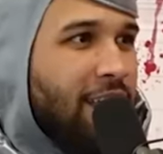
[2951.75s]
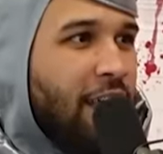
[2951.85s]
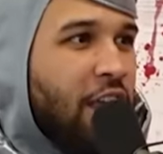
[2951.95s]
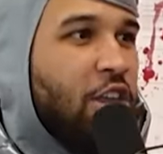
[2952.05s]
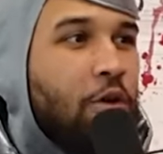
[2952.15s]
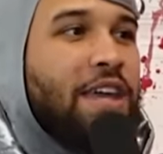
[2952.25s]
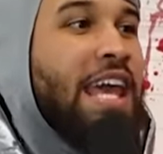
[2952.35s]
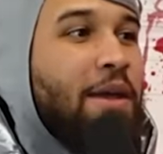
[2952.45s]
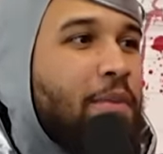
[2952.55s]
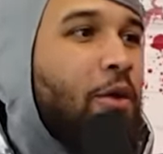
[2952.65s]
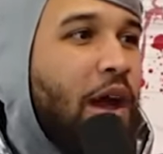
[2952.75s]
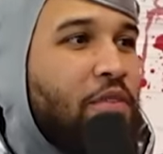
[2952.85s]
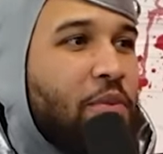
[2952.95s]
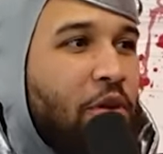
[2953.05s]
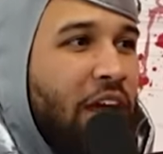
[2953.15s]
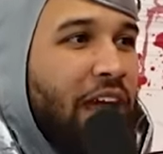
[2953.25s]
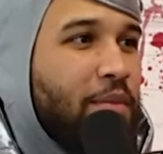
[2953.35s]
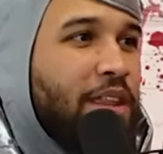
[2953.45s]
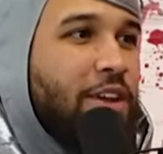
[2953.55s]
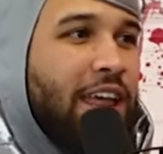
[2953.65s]
You keep me away from your
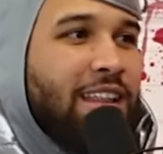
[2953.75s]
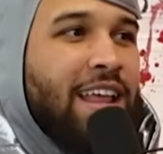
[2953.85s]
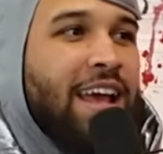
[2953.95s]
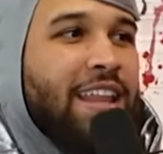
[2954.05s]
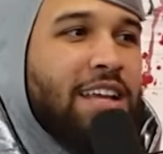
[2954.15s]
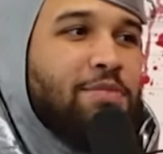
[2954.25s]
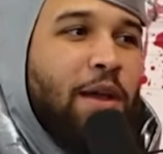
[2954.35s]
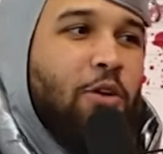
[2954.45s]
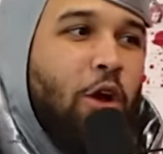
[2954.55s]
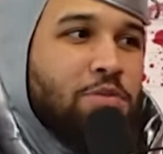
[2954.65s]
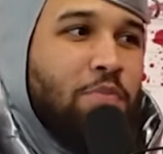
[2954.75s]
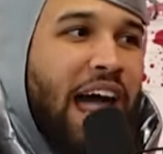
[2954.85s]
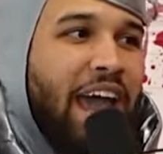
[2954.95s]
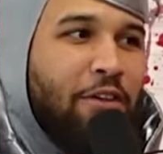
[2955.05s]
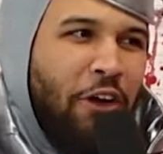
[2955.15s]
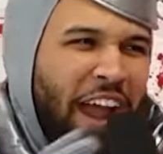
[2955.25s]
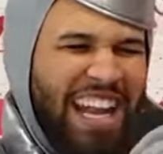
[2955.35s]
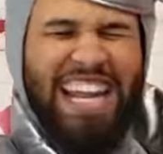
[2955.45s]
family. You're like, that's my gross friend.